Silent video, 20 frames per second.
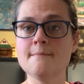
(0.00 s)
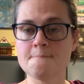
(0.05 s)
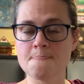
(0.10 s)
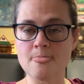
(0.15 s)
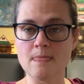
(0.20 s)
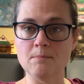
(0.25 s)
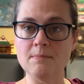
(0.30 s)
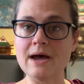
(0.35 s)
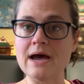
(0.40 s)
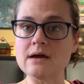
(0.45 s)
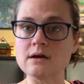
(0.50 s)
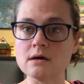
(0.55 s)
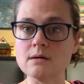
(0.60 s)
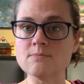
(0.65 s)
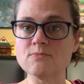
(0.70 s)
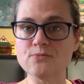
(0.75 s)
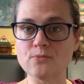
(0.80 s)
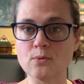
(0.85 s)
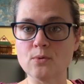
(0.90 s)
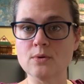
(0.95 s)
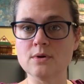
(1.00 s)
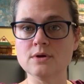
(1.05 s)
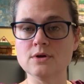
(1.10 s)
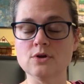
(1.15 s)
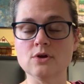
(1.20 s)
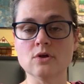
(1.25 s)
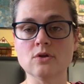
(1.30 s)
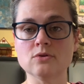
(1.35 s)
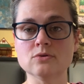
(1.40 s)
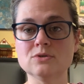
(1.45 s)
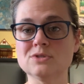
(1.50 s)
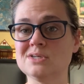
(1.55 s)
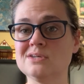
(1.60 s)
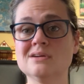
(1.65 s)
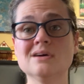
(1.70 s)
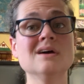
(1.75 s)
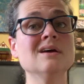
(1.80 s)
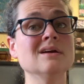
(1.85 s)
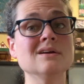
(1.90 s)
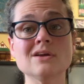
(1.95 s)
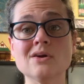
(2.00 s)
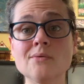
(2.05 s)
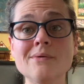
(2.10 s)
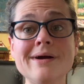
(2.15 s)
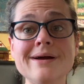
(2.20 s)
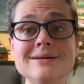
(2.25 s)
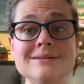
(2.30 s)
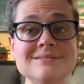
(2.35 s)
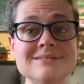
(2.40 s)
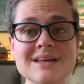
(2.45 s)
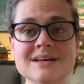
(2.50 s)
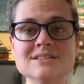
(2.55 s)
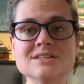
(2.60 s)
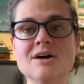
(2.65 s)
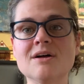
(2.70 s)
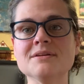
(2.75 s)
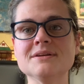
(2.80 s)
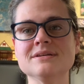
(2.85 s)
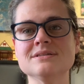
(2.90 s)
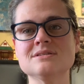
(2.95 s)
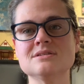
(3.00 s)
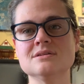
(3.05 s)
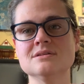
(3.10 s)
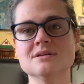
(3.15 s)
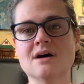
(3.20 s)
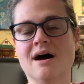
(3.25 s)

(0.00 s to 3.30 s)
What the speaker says: backup for your conclusion, you're right. That's all it is.